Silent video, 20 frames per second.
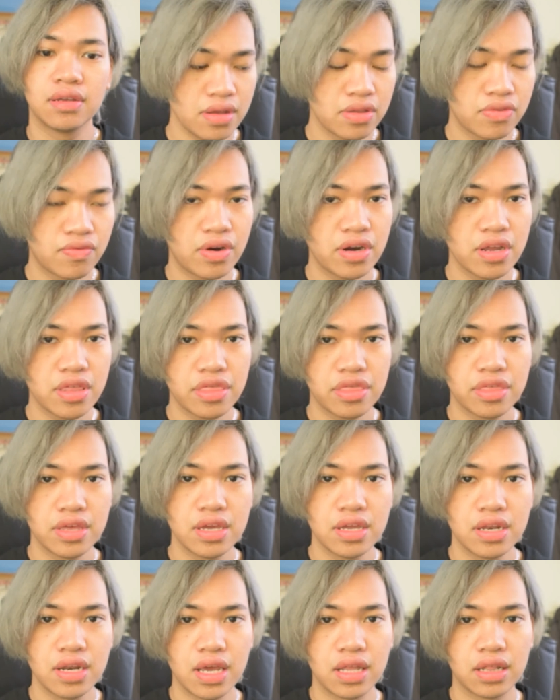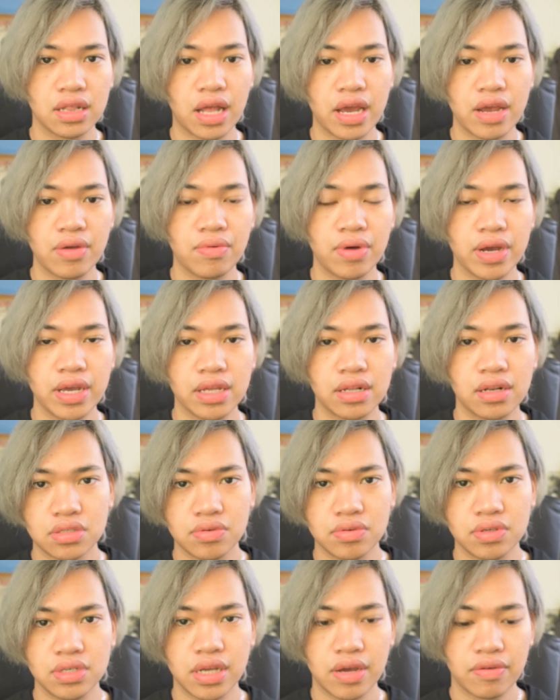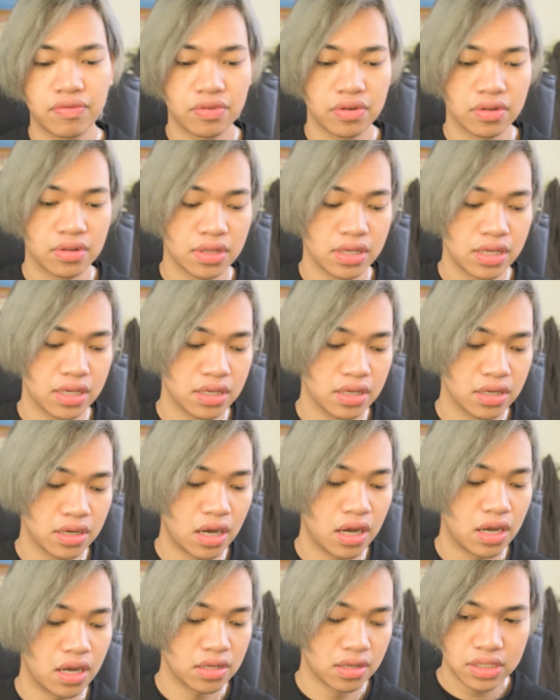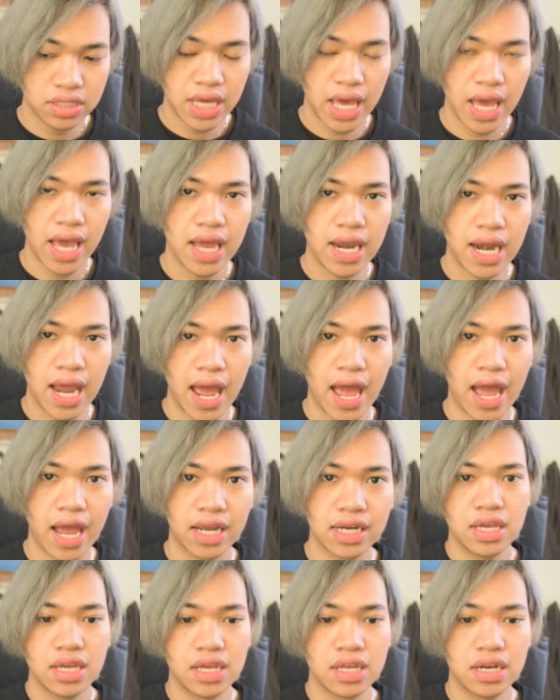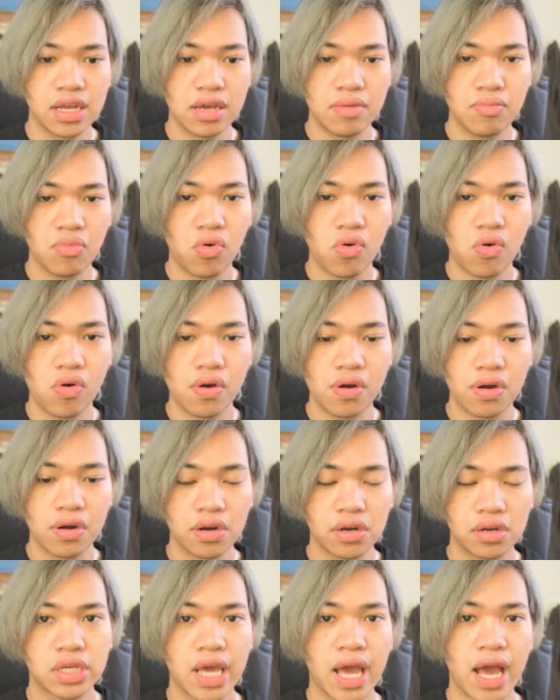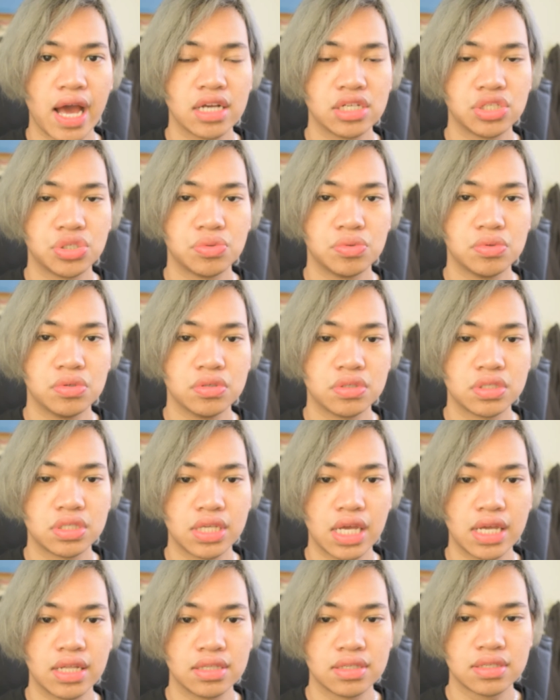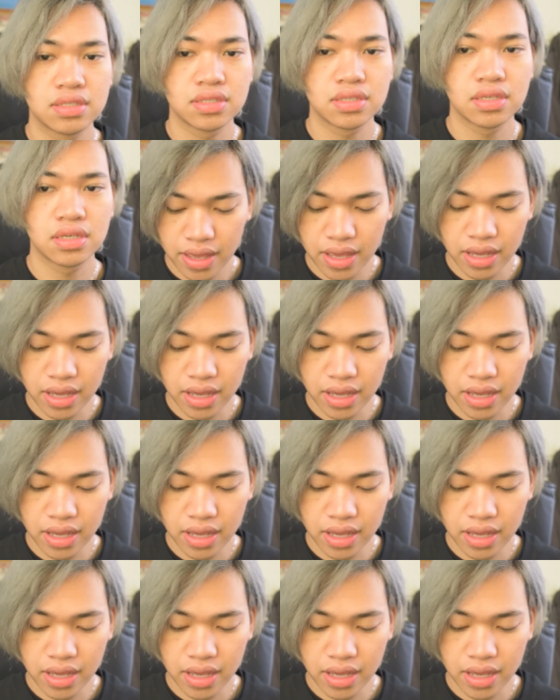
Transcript: It's very thin and lightweight, so it definitely can act in a more casual sense.